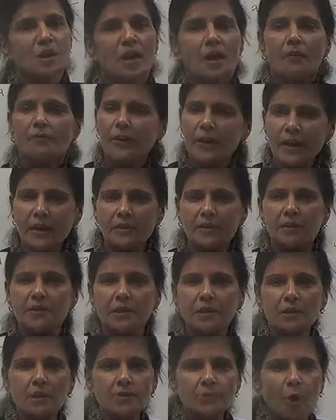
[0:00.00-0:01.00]
Very
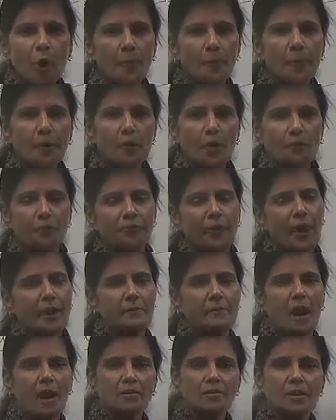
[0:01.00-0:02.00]
critical topic of 5
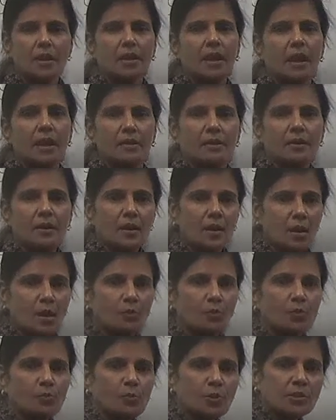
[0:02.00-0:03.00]
marks again.
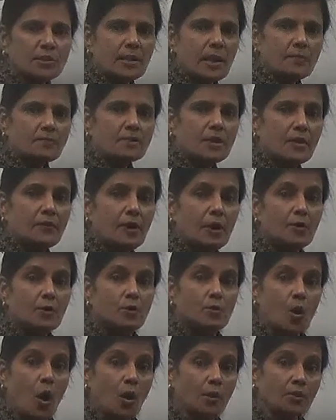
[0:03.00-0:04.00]
Muslims, they were
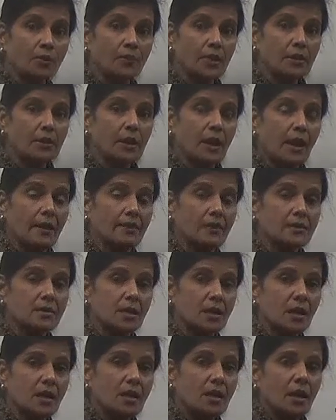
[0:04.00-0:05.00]
not with
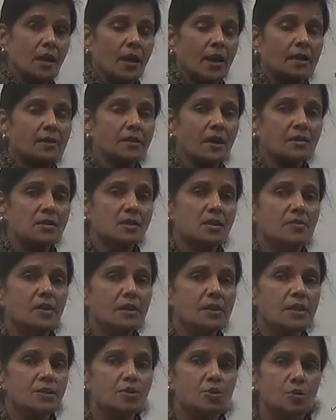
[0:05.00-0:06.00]
Gandhiji in the civil
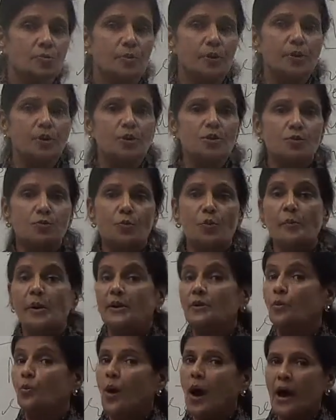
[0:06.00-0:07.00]
disobedience
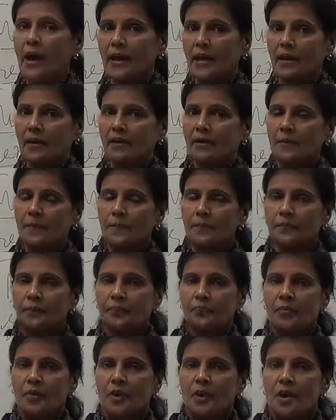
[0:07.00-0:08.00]
movement. Why?
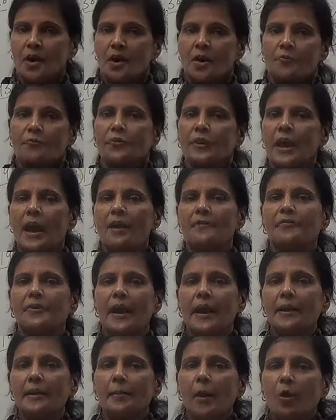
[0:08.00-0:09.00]
We have
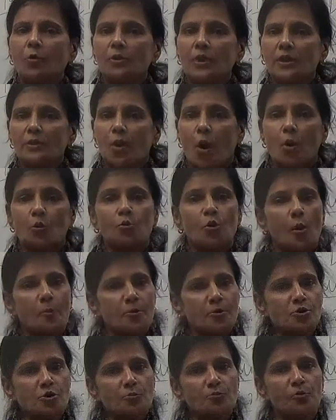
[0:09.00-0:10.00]
read about the
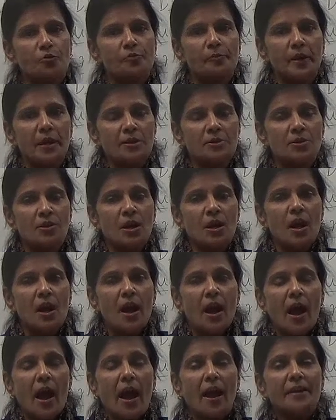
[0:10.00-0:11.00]
non-cooperation movement
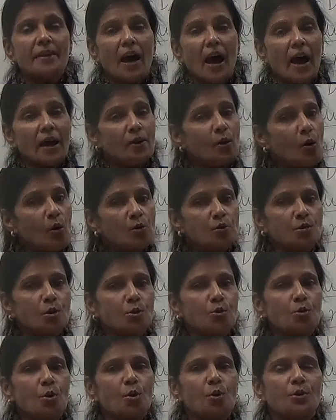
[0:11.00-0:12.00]
and I also
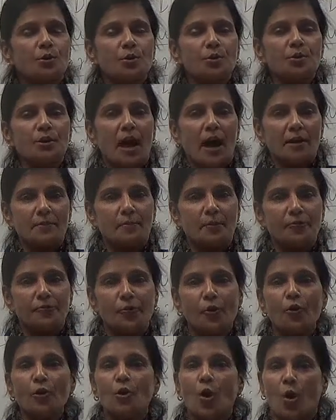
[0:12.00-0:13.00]
told you that
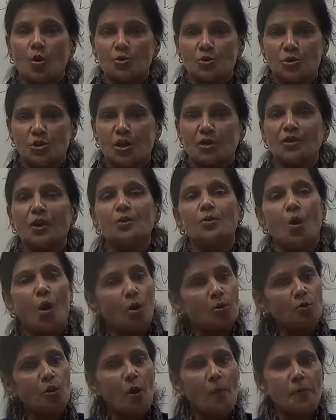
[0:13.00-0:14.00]
before launching the
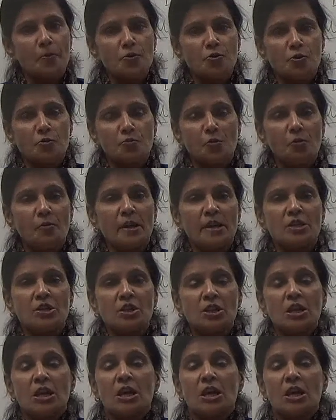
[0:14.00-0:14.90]
non-cooperation movement,